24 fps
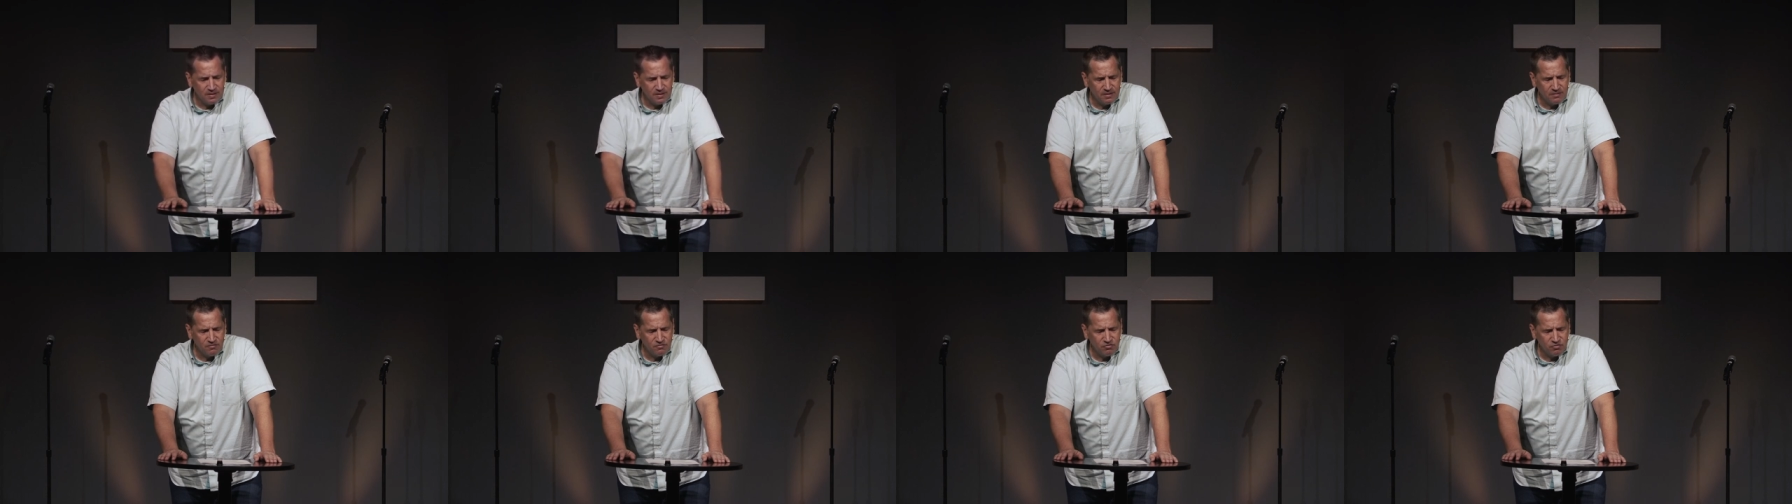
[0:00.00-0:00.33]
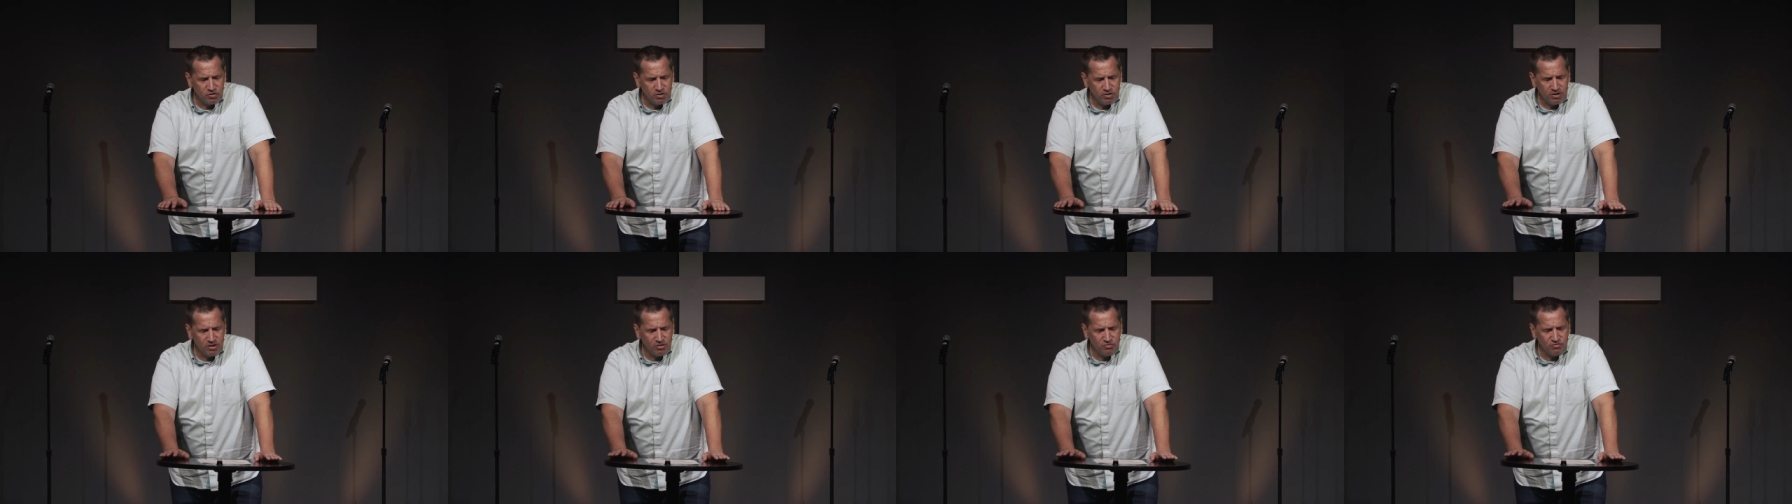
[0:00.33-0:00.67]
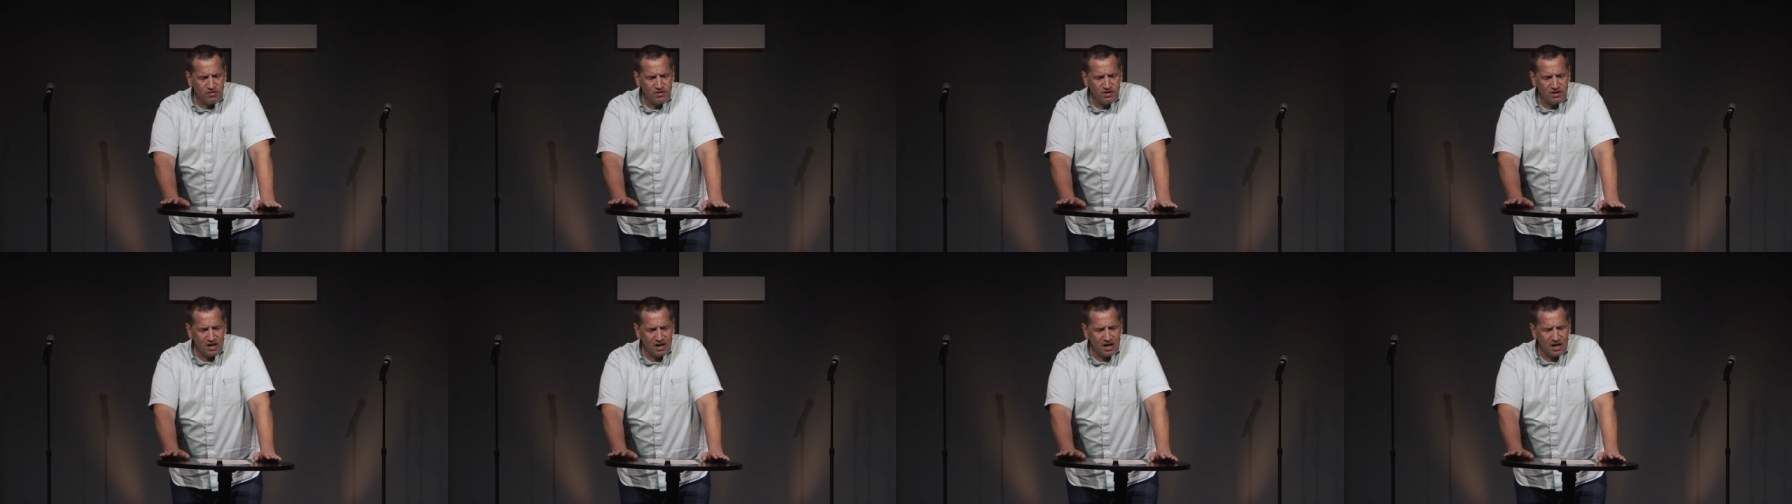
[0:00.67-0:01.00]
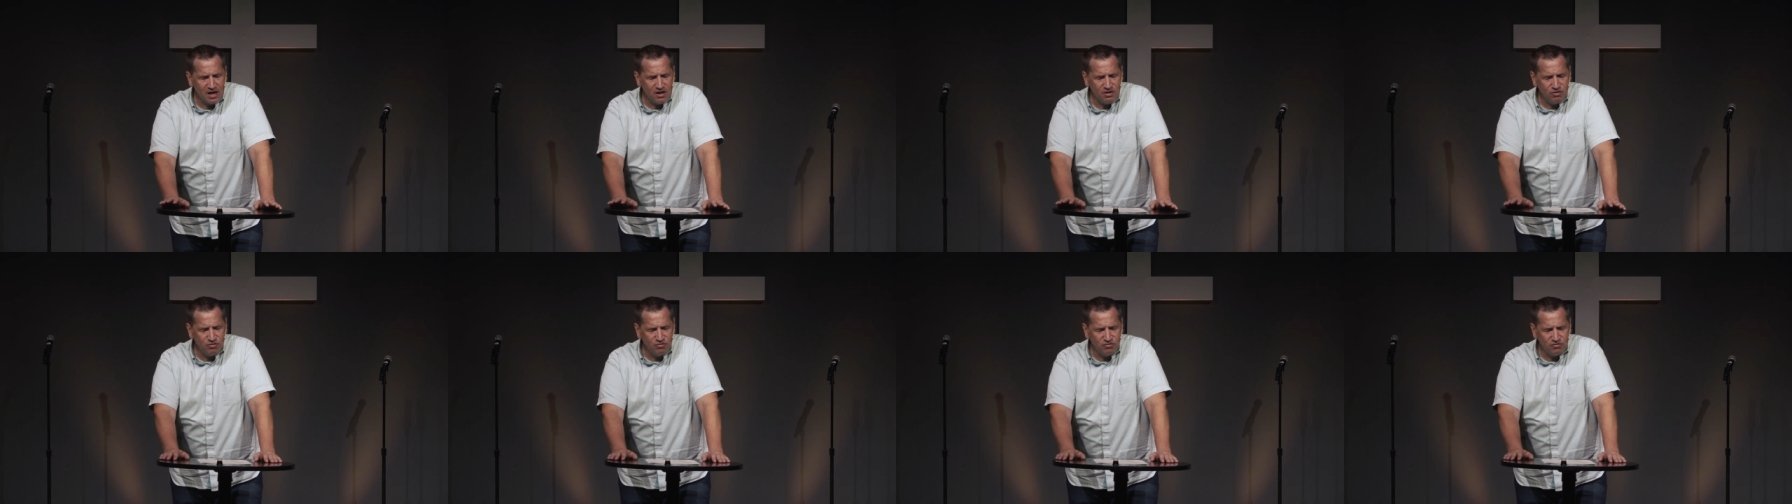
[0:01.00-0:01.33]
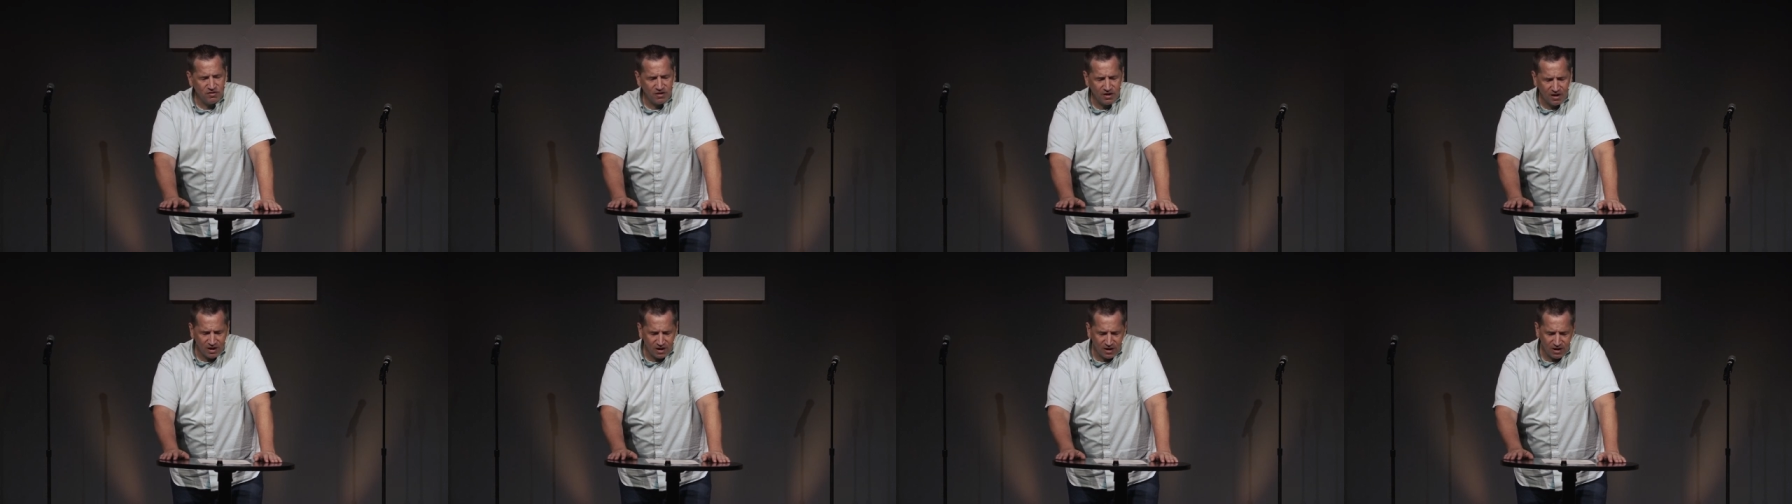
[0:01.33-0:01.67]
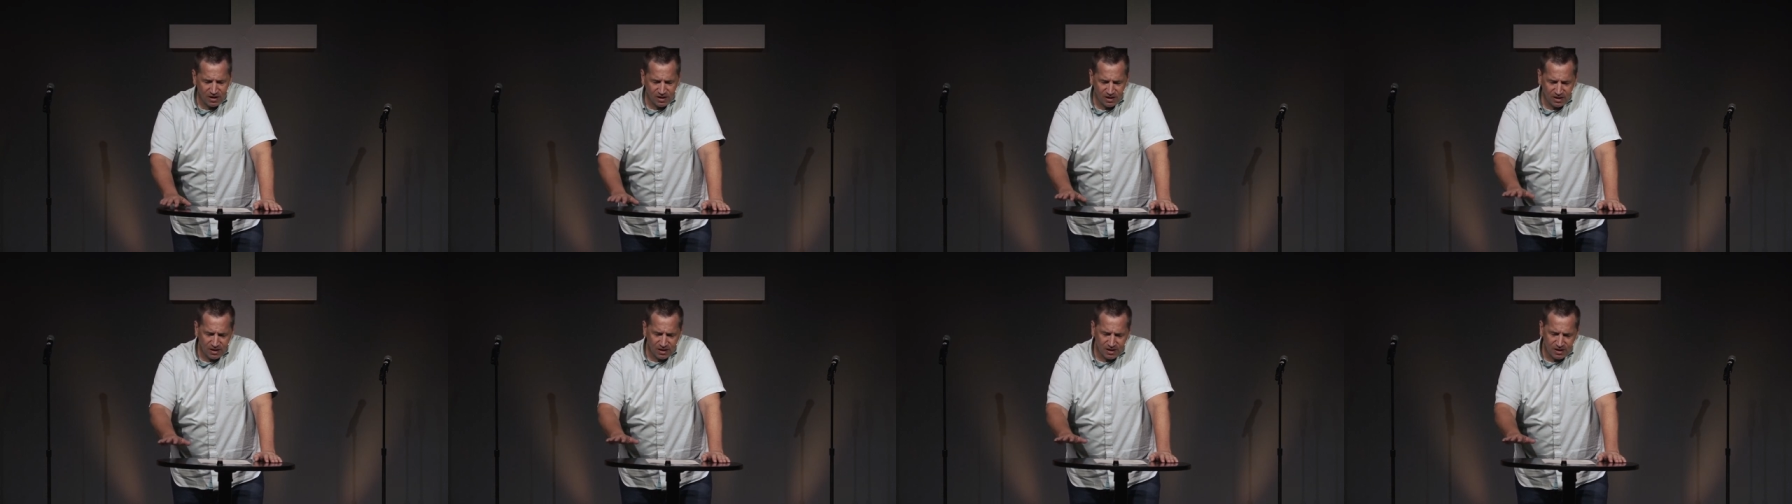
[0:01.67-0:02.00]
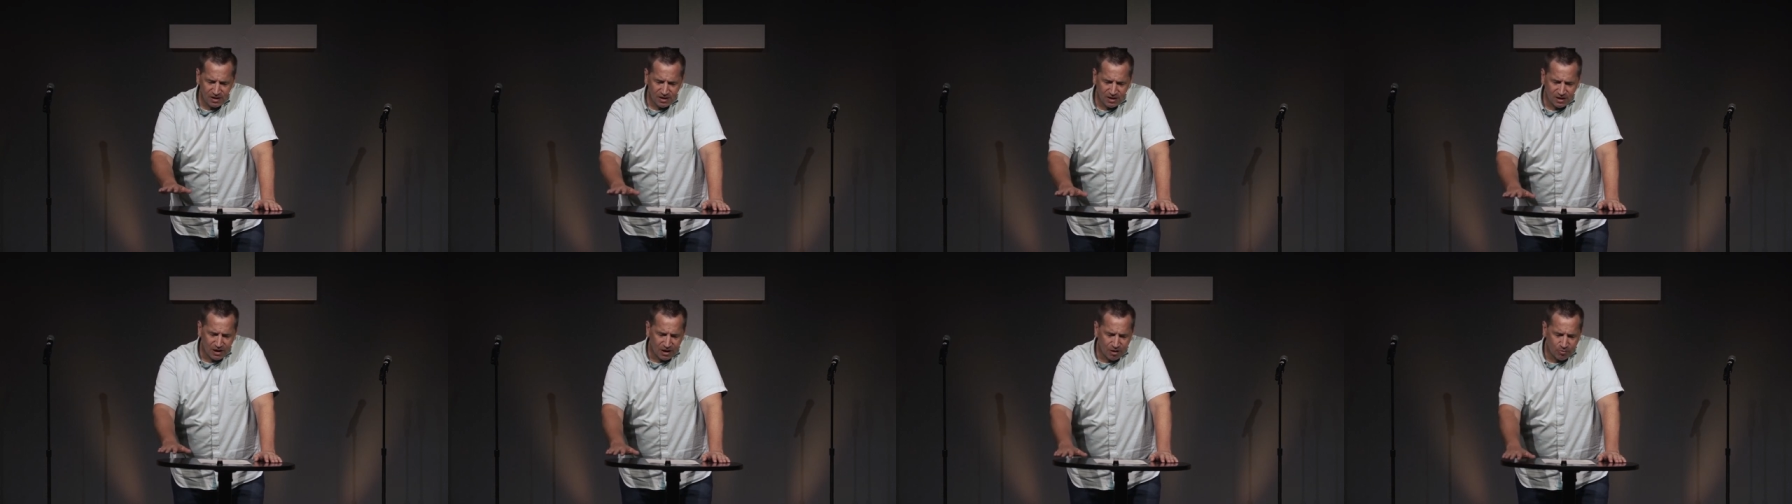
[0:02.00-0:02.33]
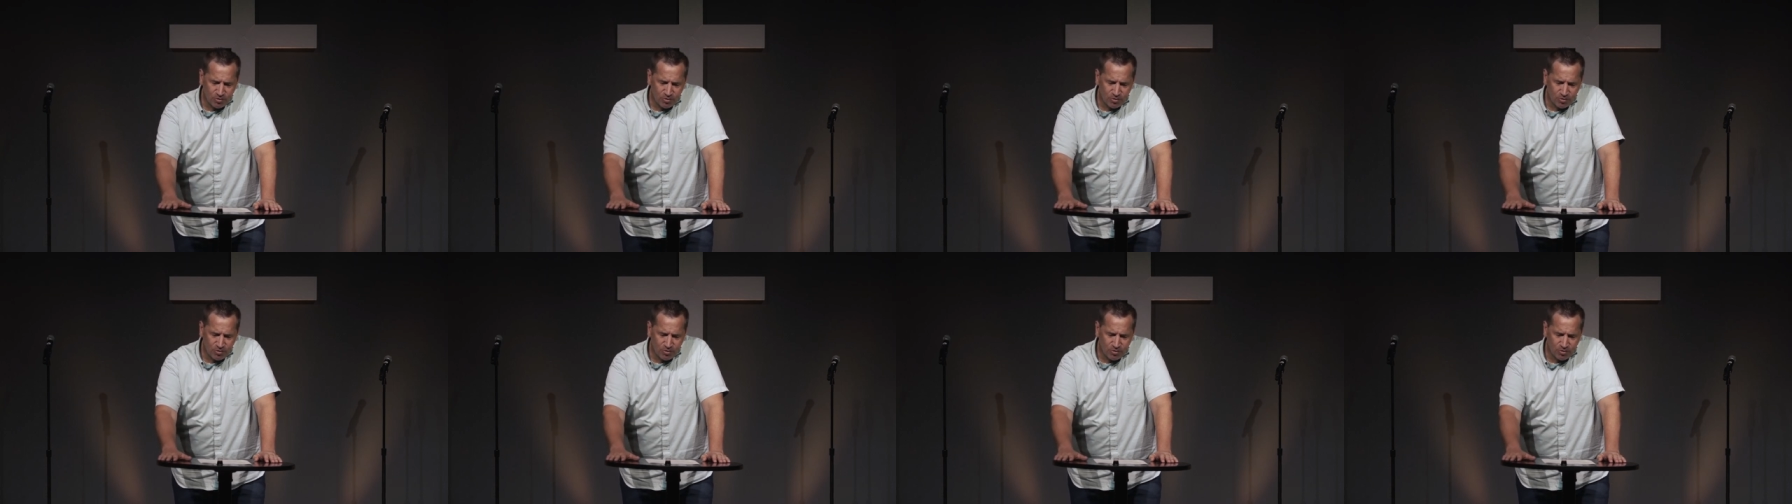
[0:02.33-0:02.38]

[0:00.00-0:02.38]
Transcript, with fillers: If you're here today and you say, I